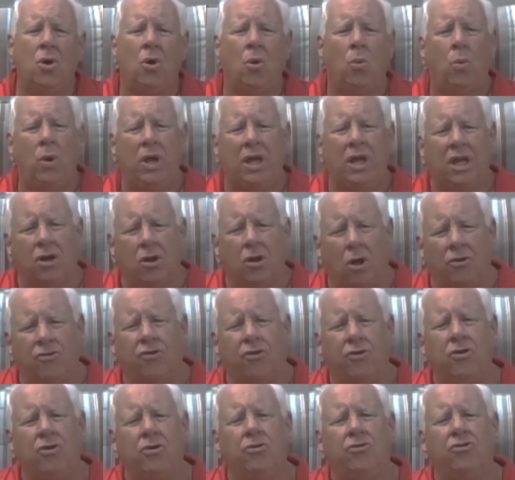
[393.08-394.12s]
We can also
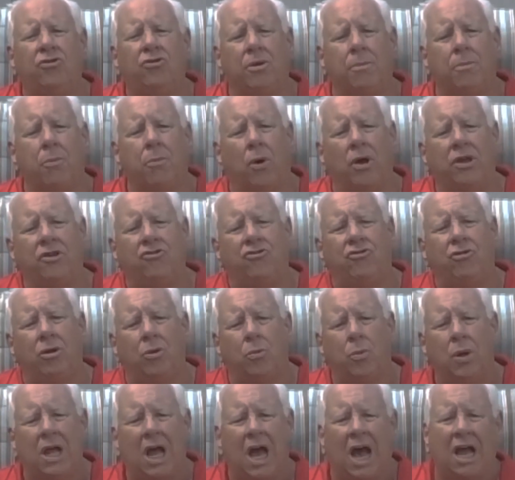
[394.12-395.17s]
use the moisture to
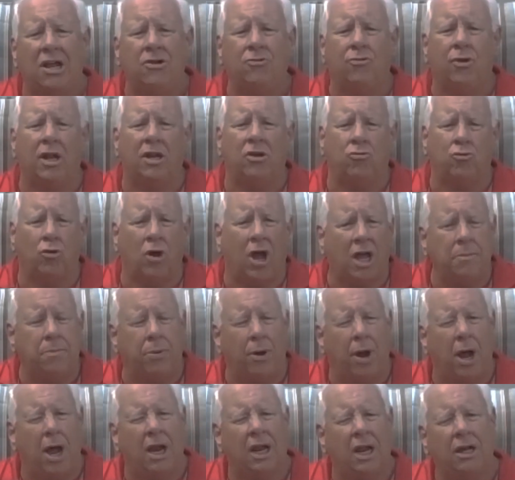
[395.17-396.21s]
rehydrate dried
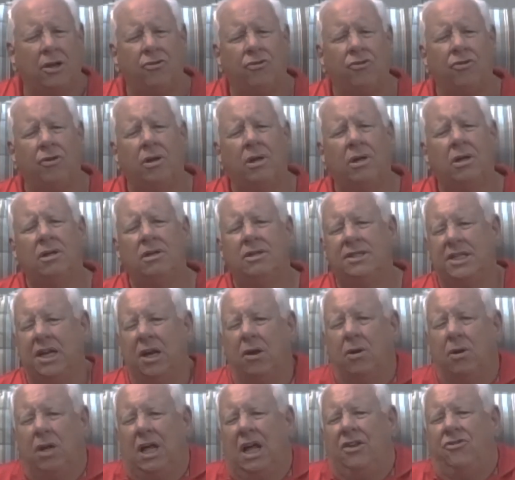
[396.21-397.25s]
products,
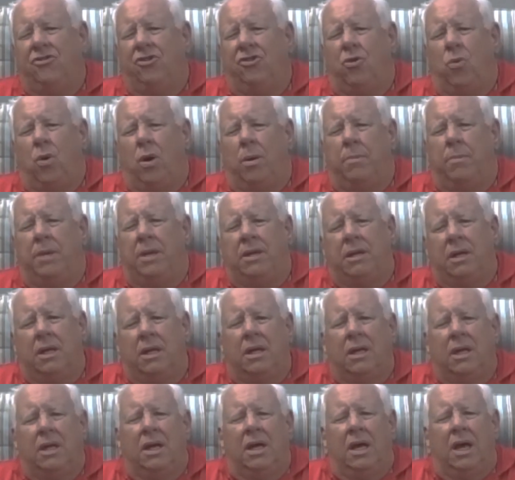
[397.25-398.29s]
sterilize equipment,
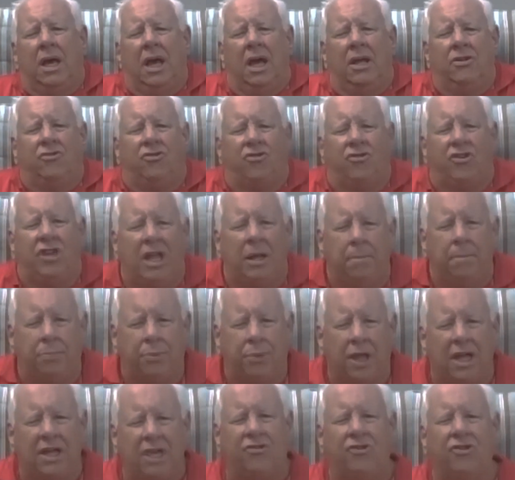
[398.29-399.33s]
and steam
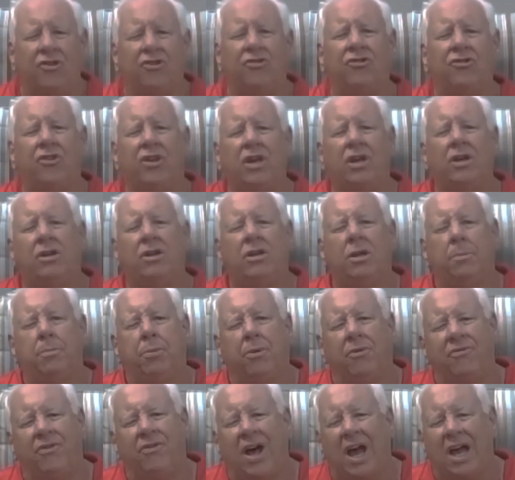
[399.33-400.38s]
places to
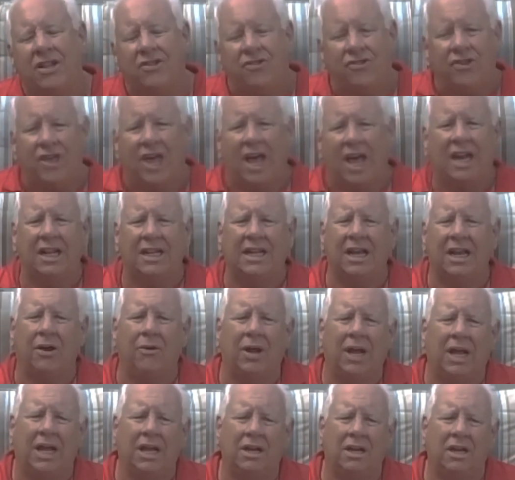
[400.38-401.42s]
provide
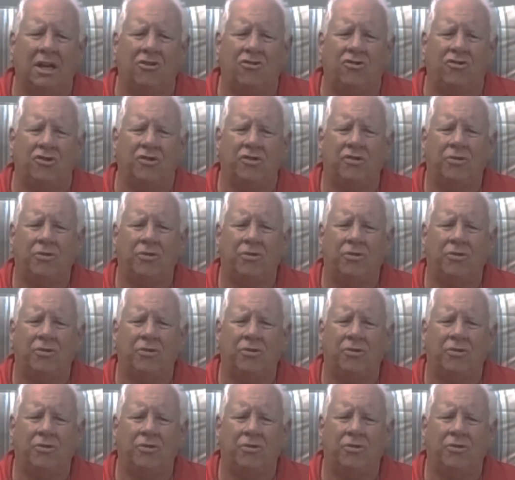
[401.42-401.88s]
sanitary conditions.